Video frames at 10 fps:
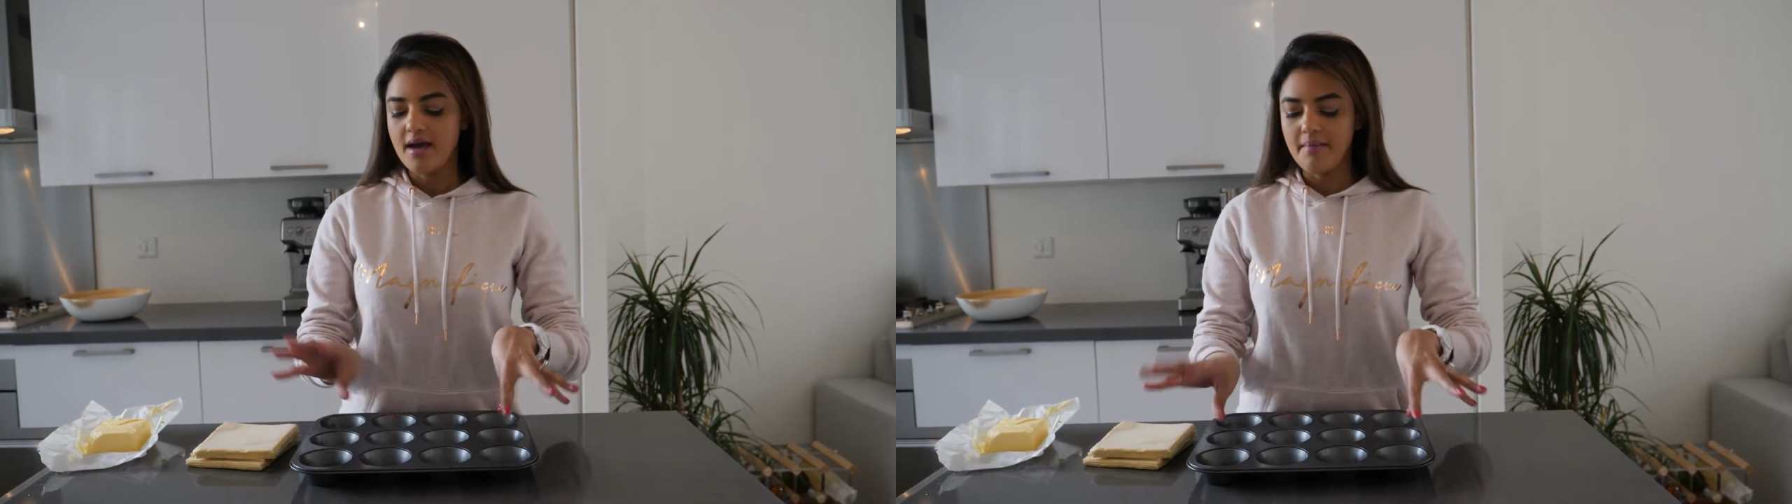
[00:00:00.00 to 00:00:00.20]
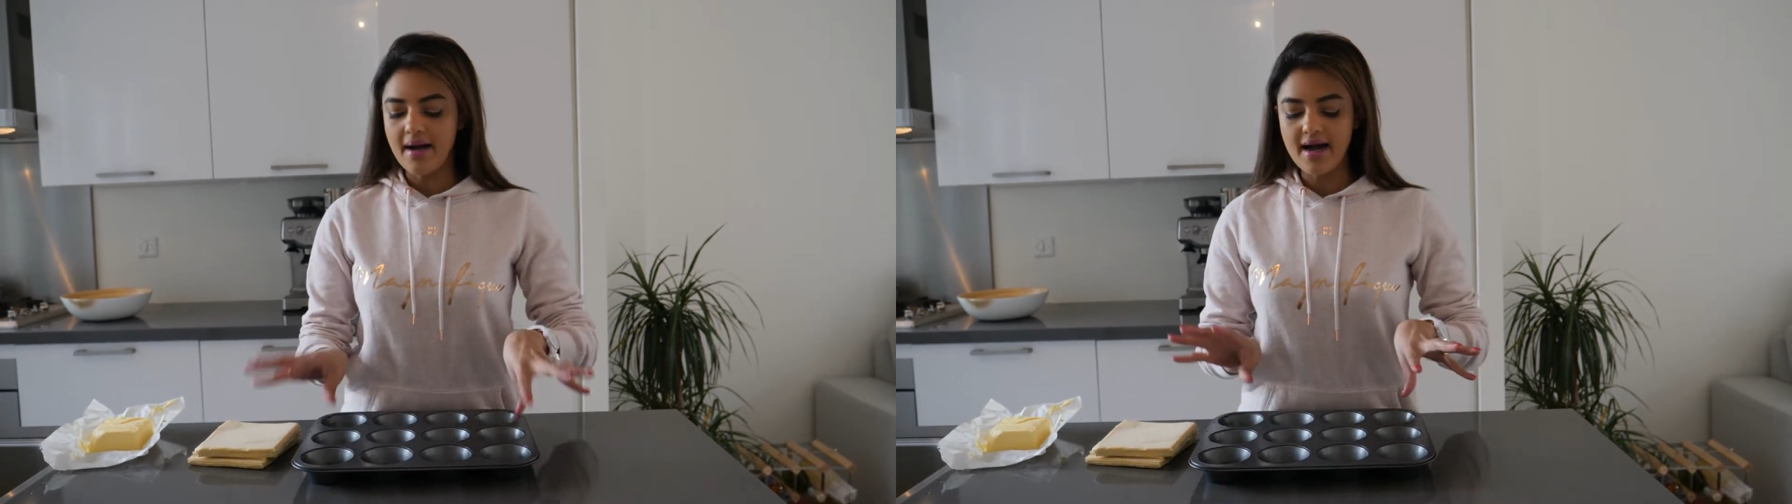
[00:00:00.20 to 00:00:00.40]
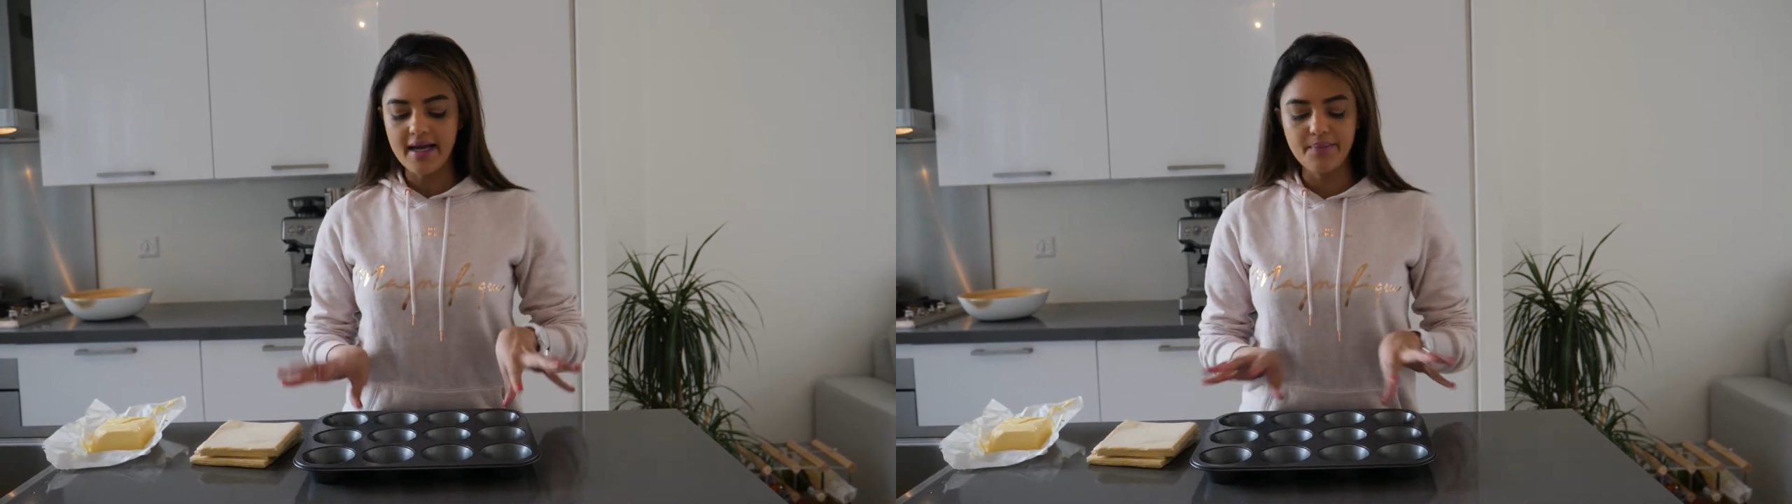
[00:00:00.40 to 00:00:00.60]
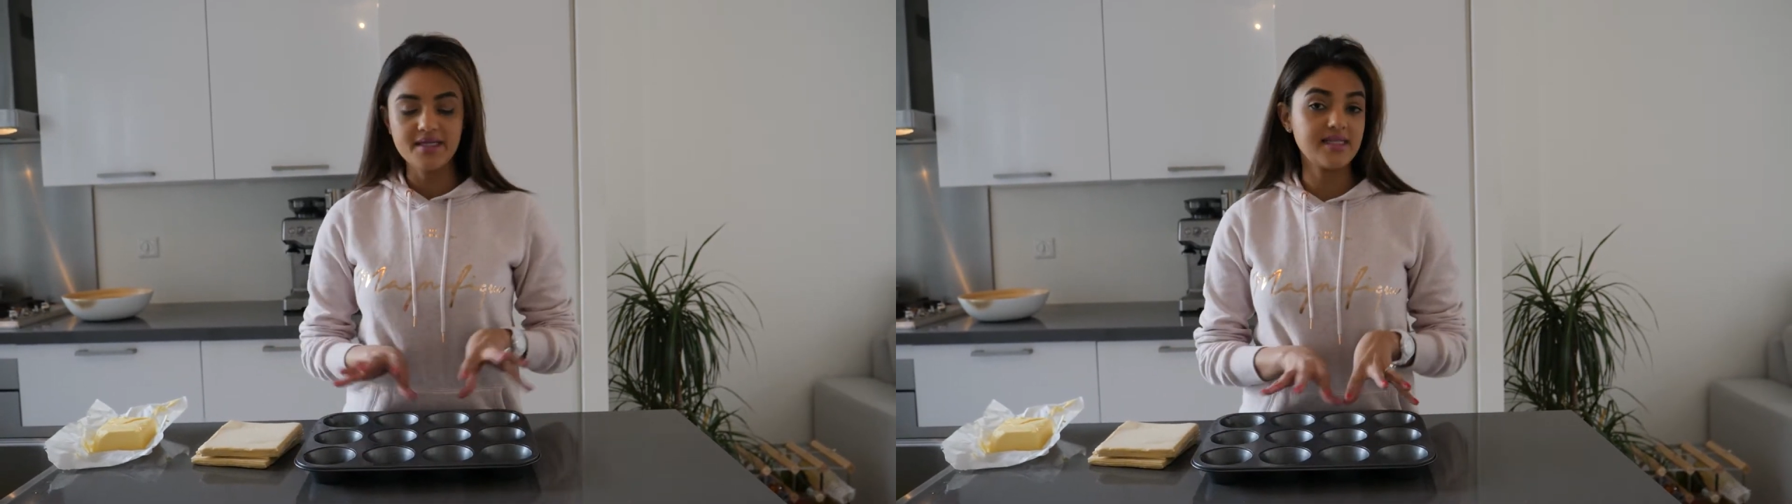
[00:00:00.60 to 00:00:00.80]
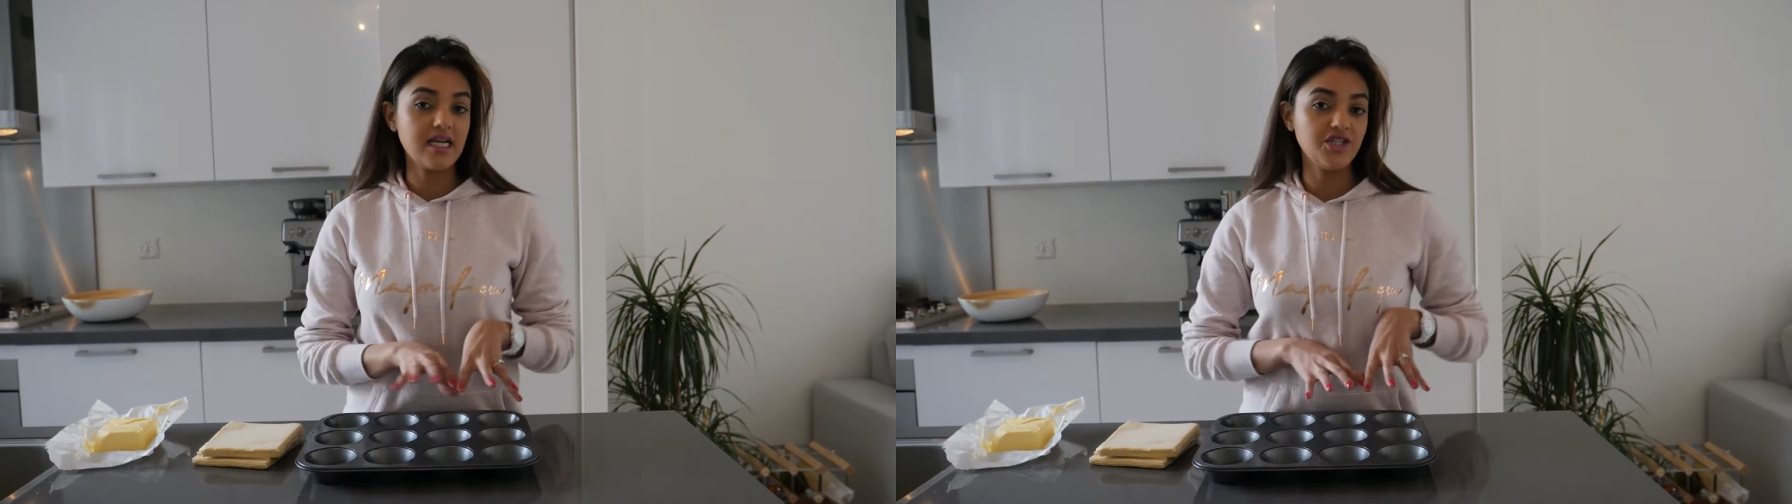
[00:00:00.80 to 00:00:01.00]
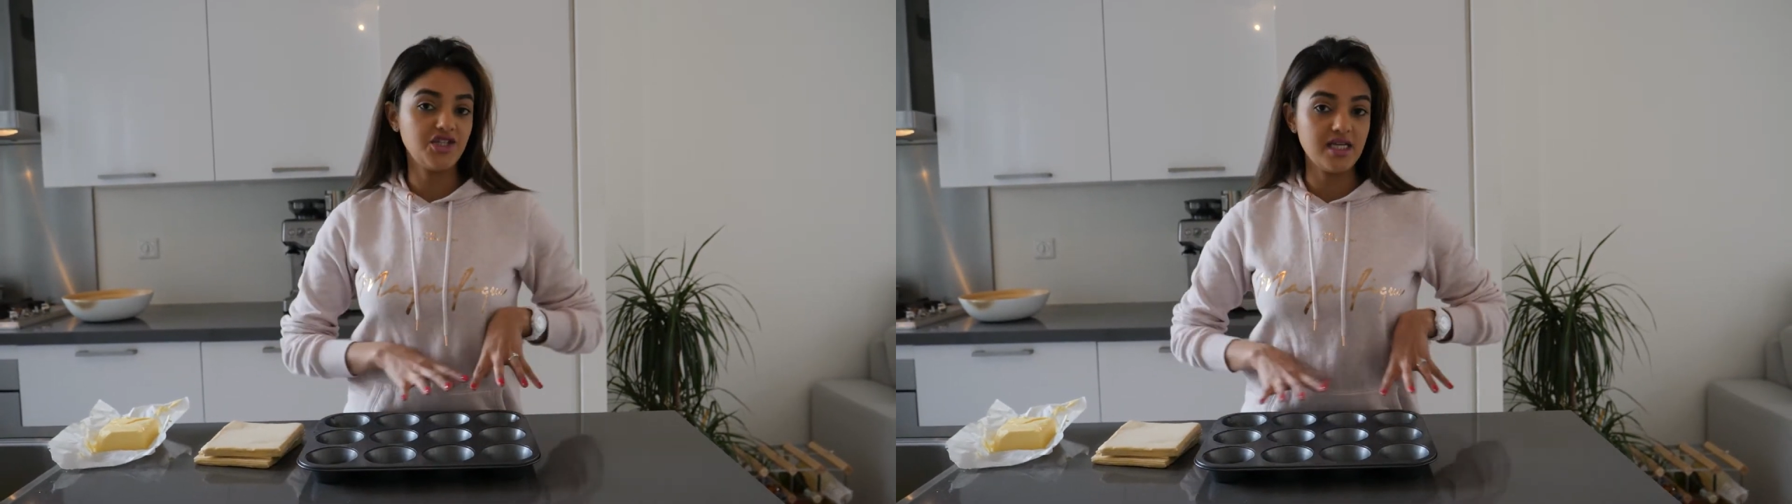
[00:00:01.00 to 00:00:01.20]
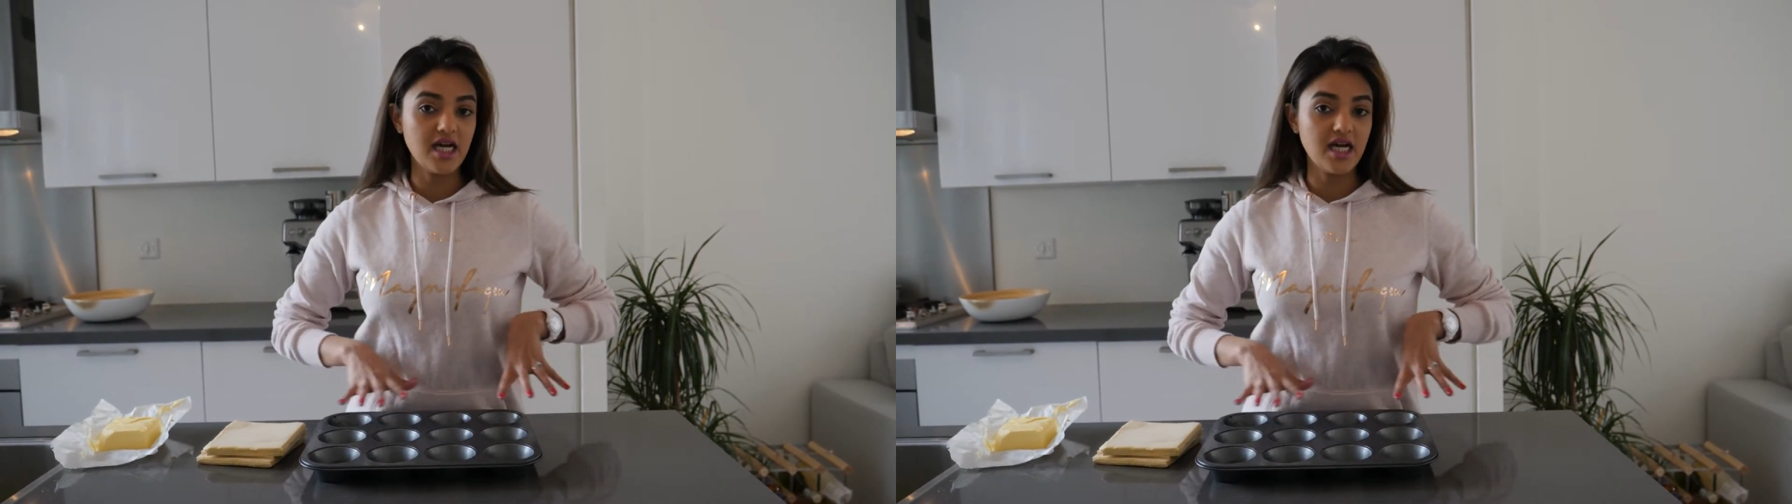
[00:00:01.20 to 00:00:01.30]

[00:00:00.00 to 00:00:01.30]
my Pasteis de